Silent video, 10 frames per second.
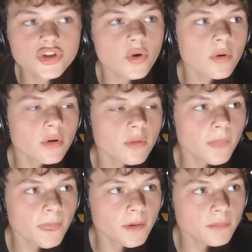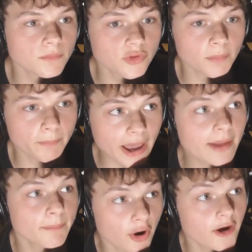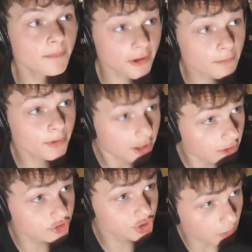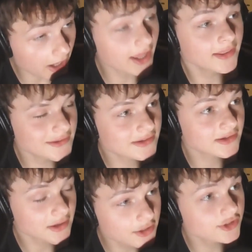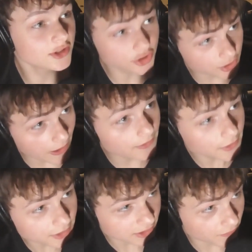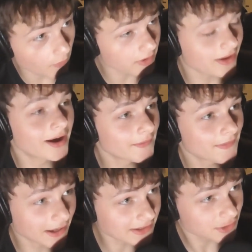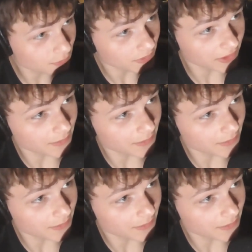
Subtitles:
So, the bad part about being trans is the gender dysphoria. That's the really